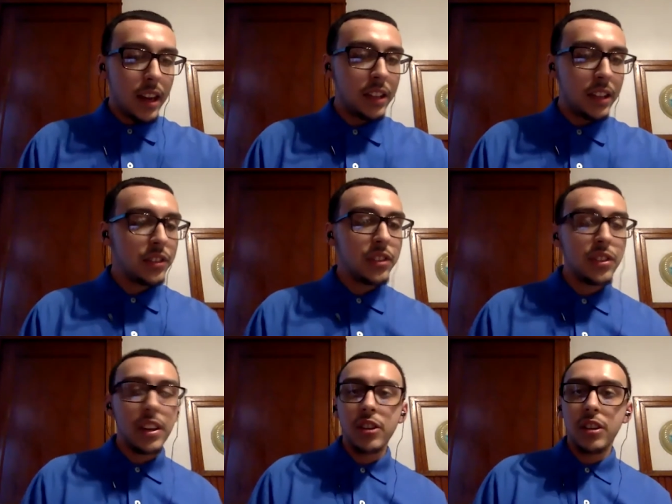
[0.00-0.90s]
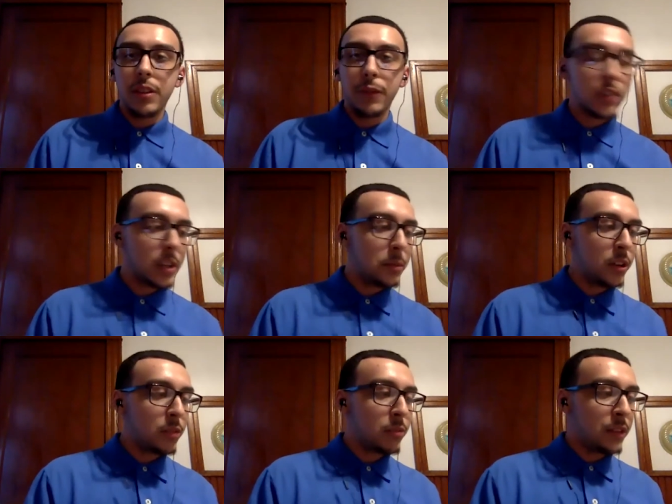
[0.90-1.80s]
And this isn't actually the first
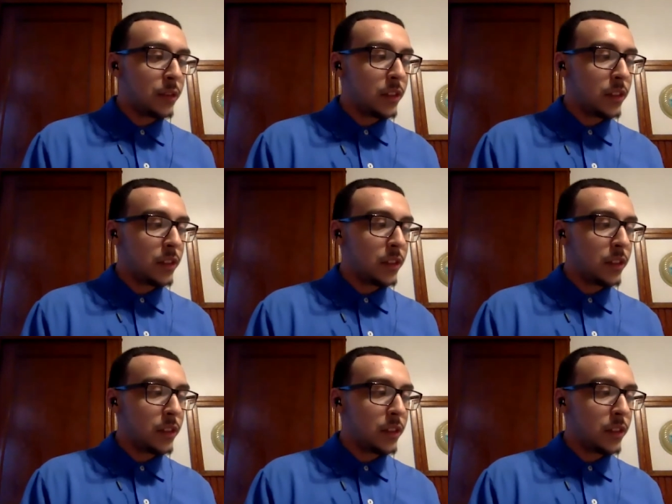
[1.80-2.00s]
time you had ran for